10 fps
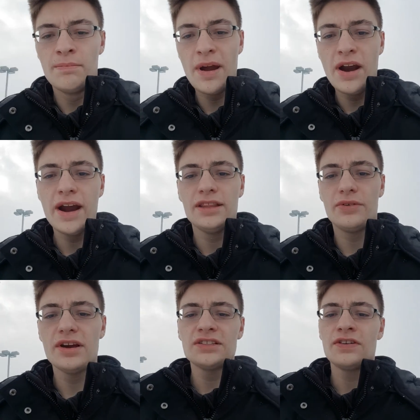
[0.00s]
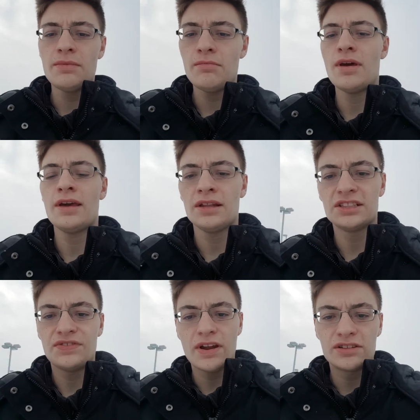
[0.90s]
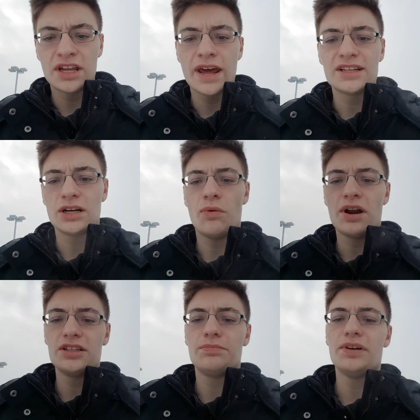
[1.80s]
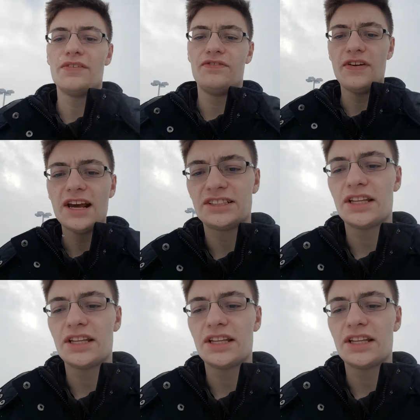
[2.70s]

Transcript: Barry, the reason for me making this video today is I wanted to put a face